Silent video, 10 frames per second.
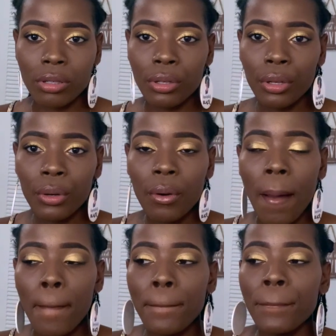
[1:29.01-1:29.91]
you know.
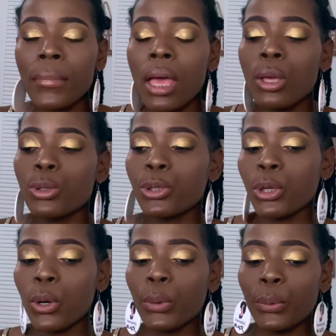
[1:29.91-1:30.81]

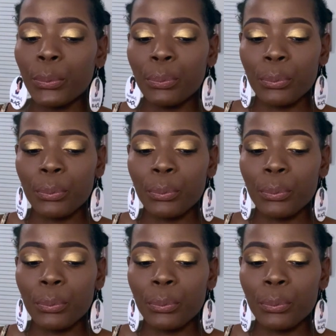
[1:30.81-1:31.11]
So